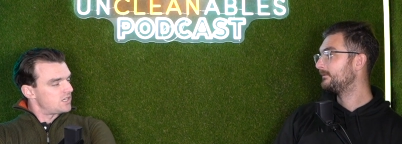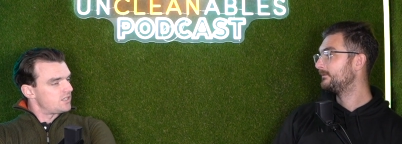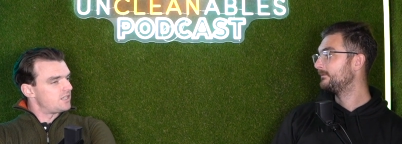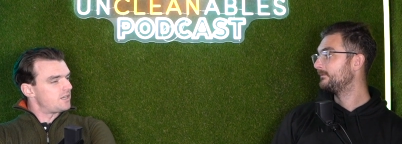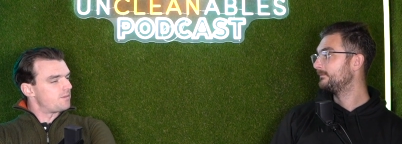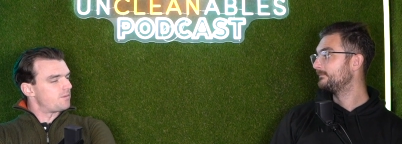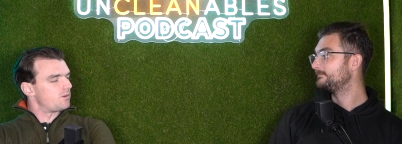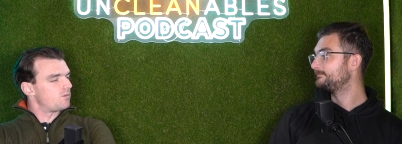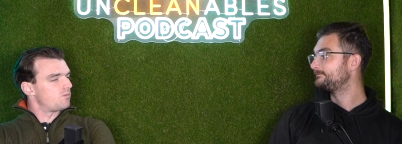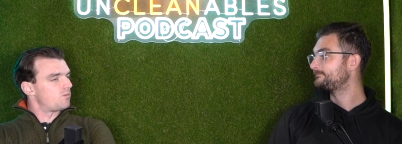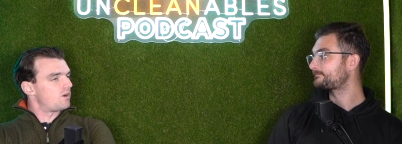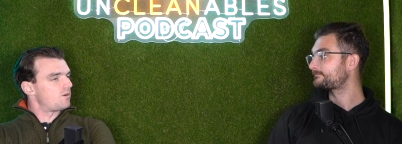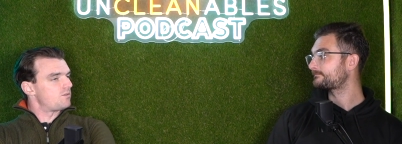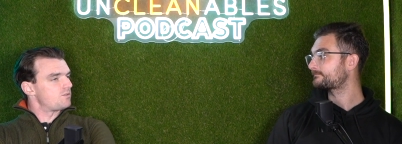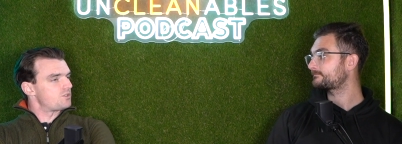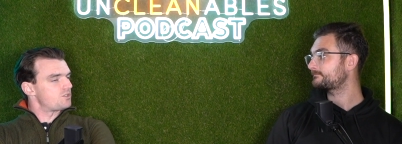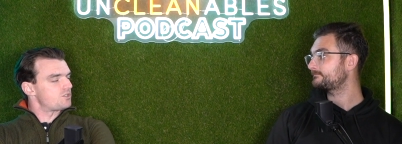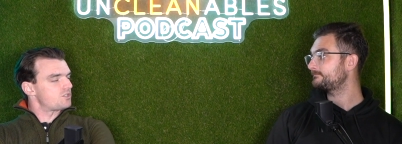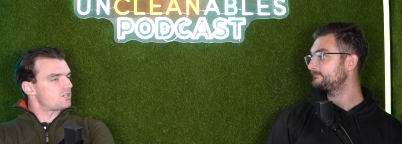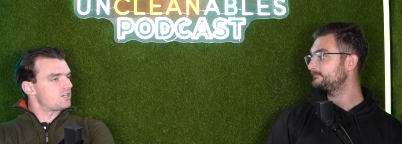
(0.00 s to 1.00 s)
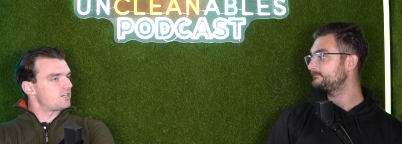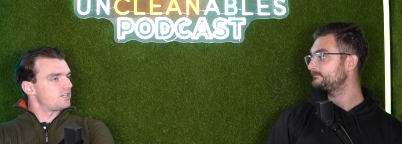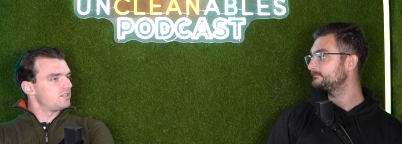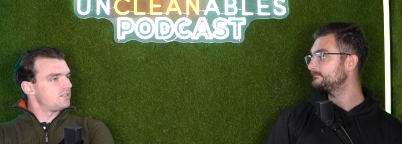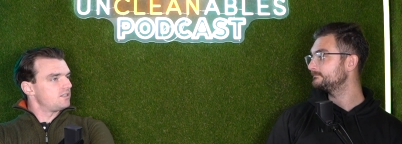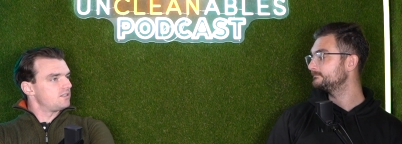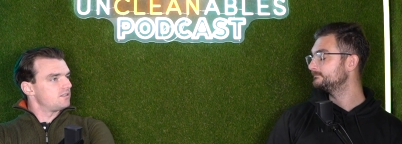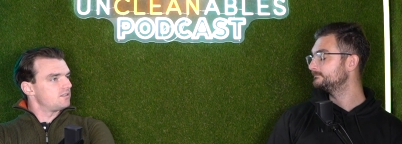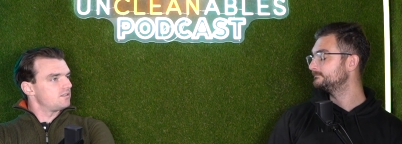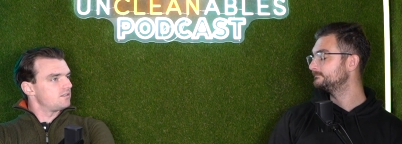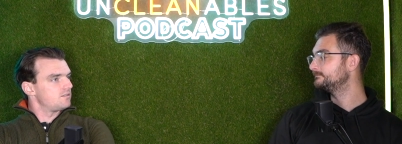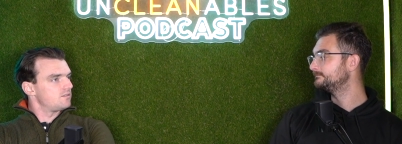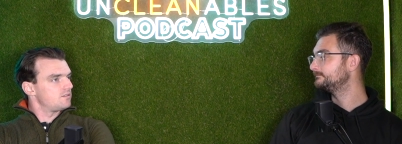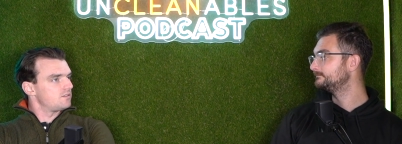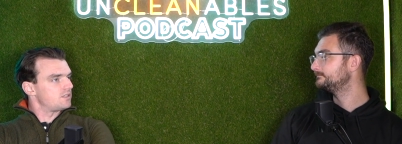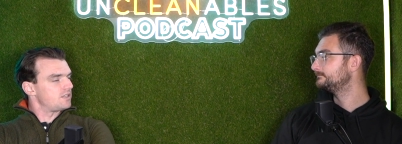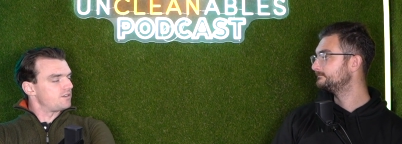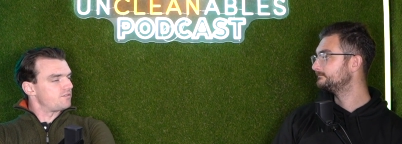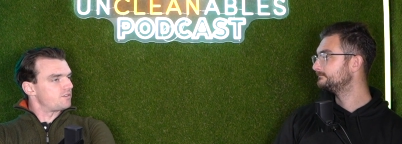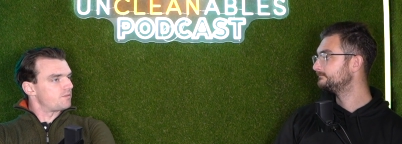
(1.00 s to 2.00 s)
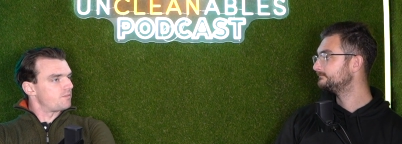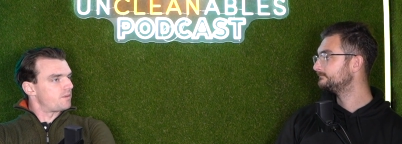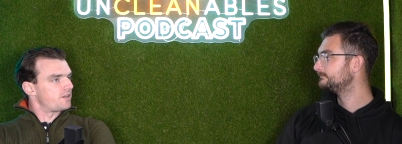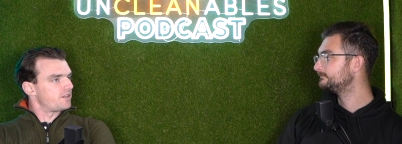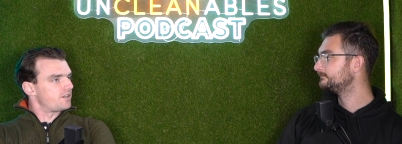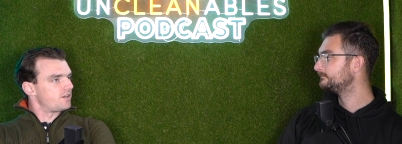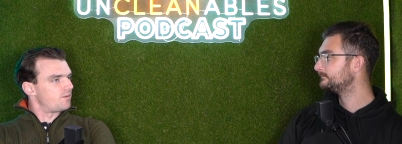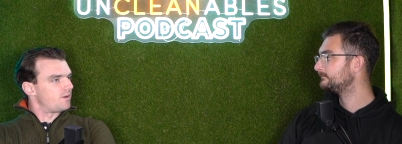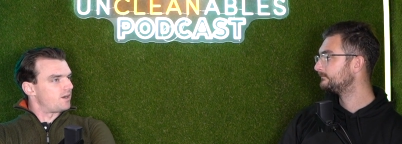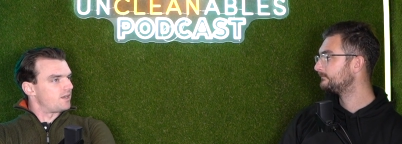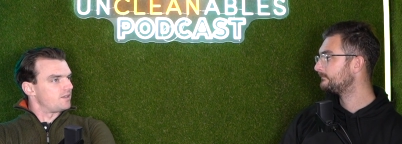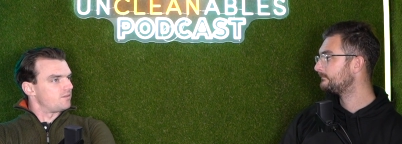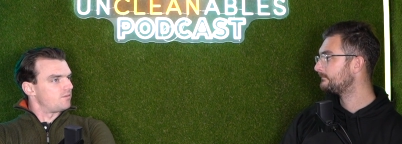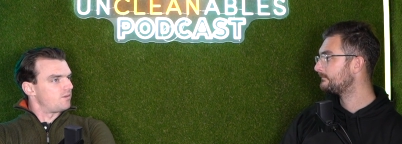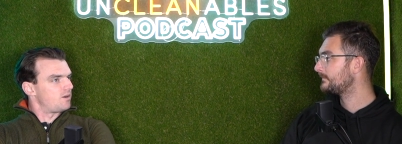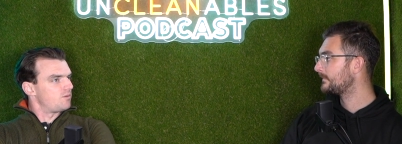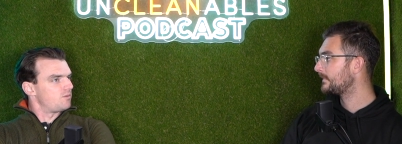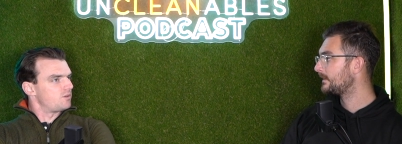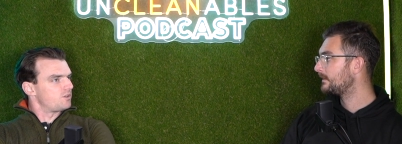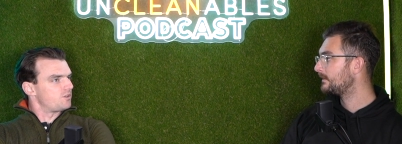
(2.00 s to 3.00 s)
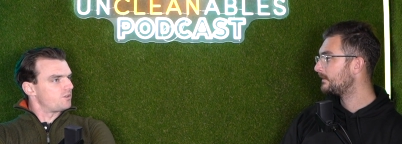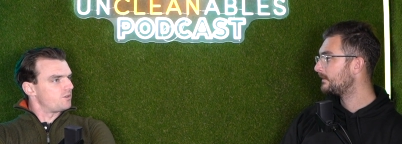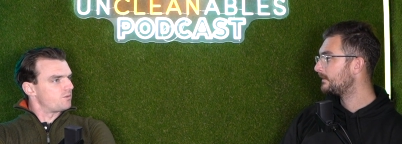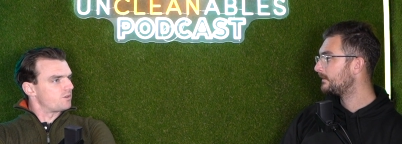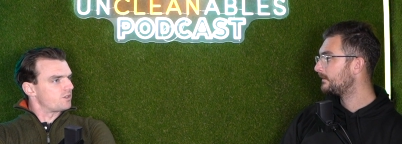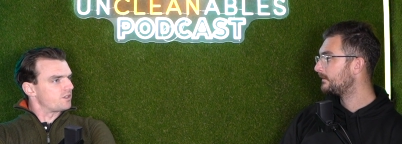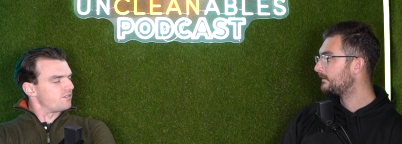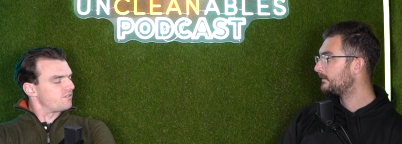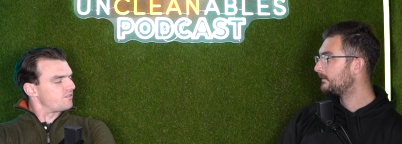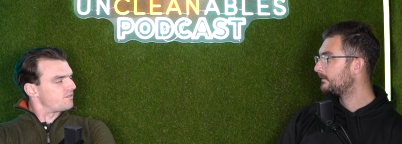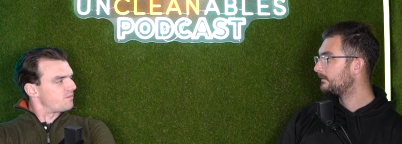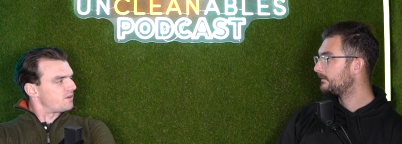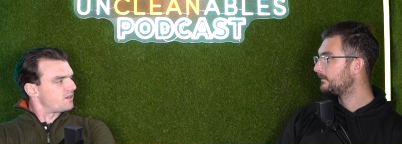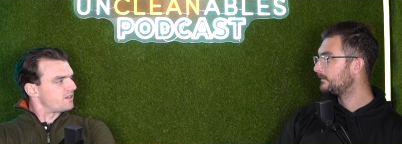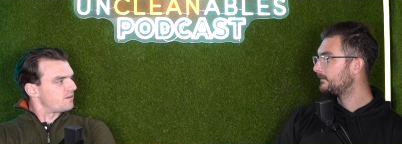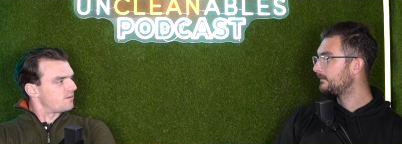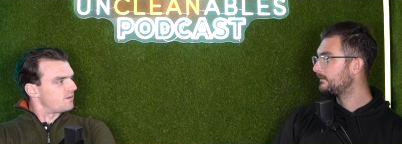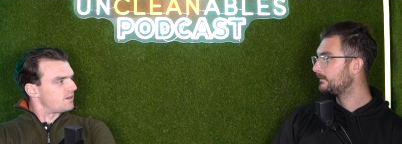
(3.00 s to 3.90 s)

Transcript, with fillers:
Speaker 1: Yeah, but why would you say give the money away? Why wouldn't you want to give the money